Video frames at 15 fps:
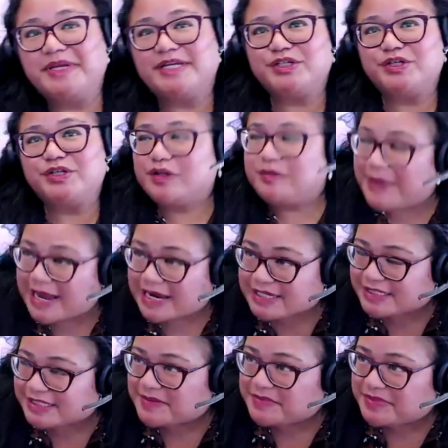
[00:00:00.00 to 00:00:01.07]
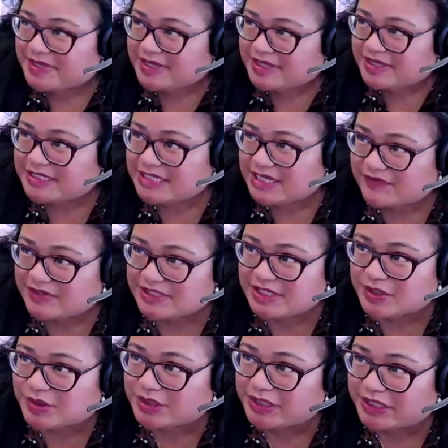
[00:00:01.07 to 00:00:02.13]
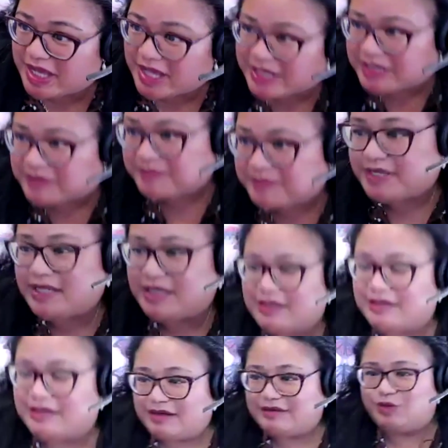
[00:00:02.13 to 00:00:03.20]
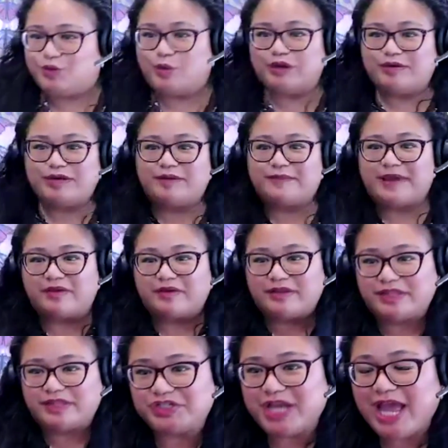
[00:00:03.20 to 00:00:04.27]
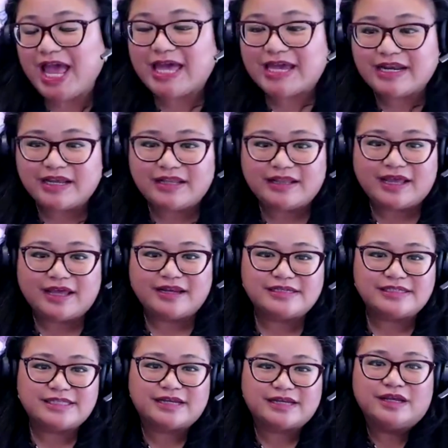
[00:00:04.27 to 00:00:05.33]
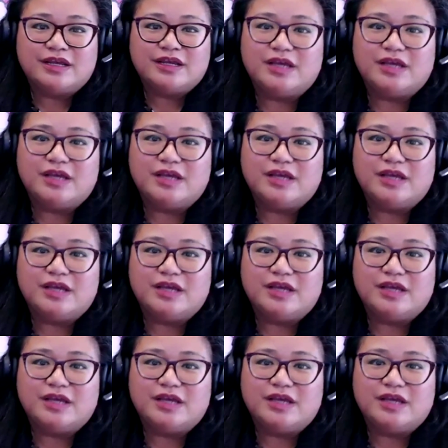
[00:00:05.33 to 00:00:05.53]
going to turn back to something that Davis said early on and Pete queried about in the chat, and that is that